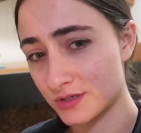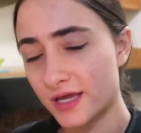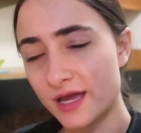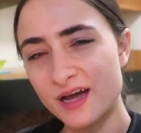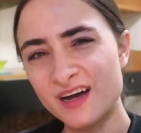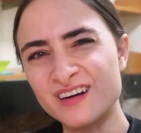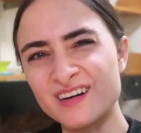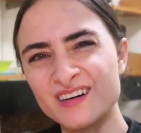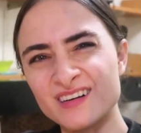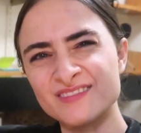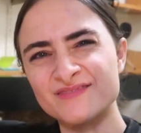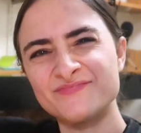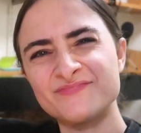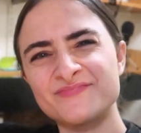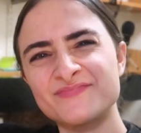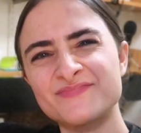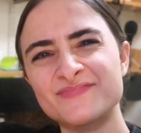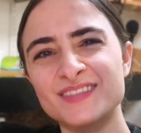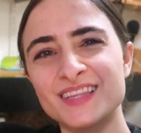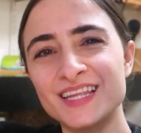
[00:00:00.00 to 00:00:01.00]
Yeah,
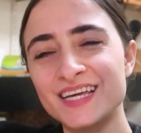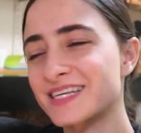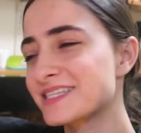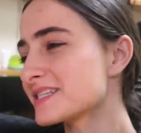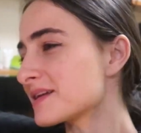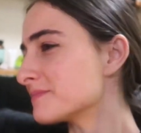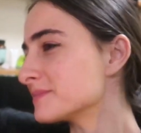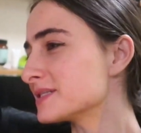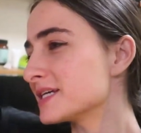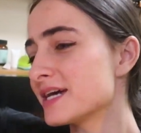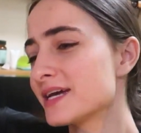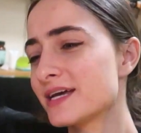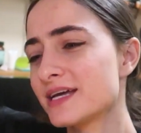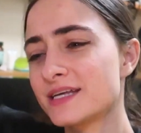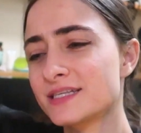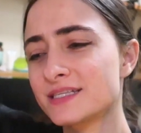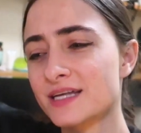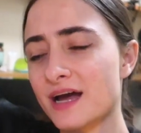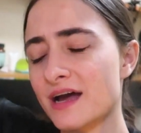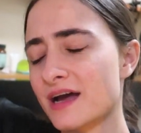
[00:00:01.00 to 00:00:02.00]
like some
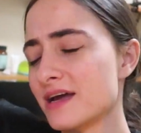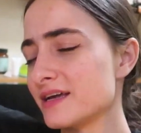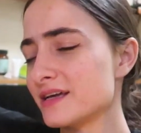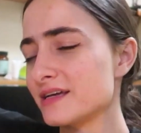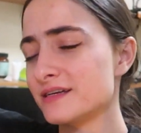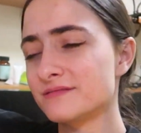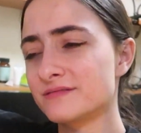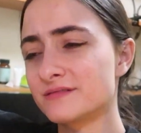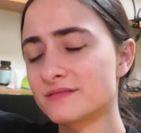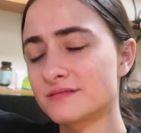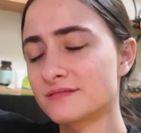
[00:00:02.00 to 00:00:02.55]
days I